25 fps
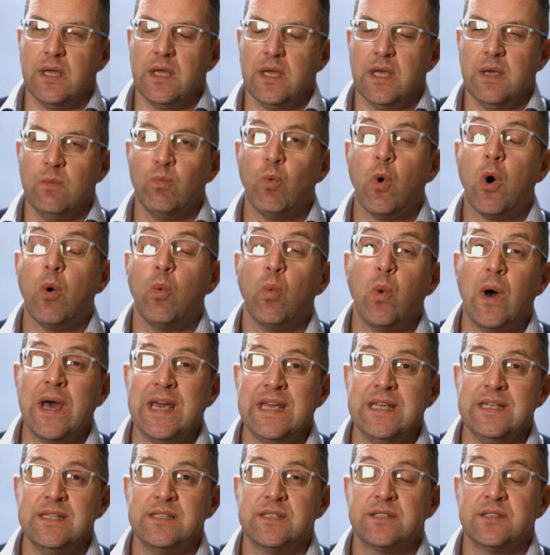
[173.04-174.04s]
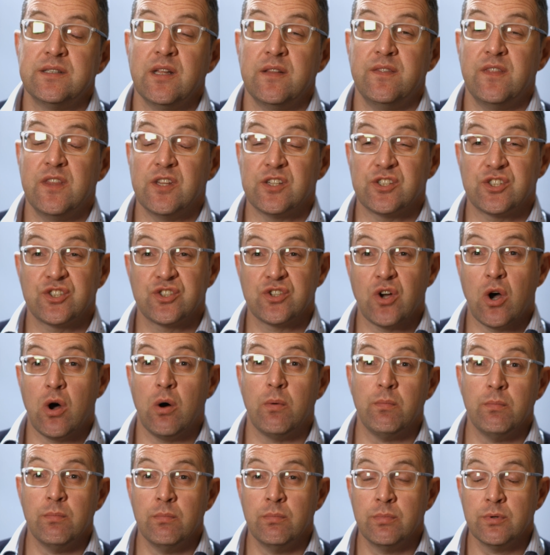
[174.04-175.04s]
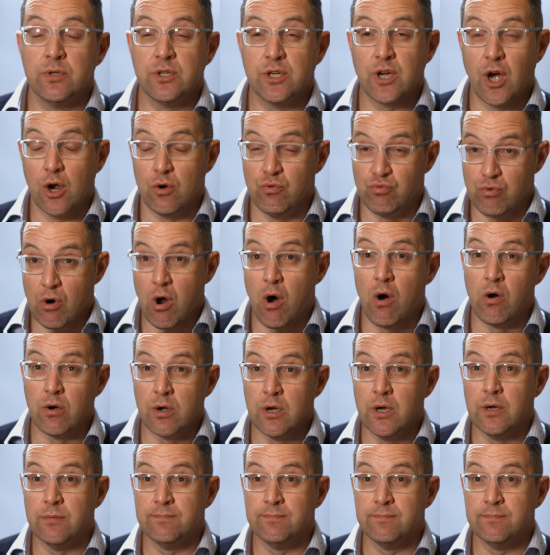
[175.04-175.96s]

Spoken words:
In what ways did the Somme go wrong?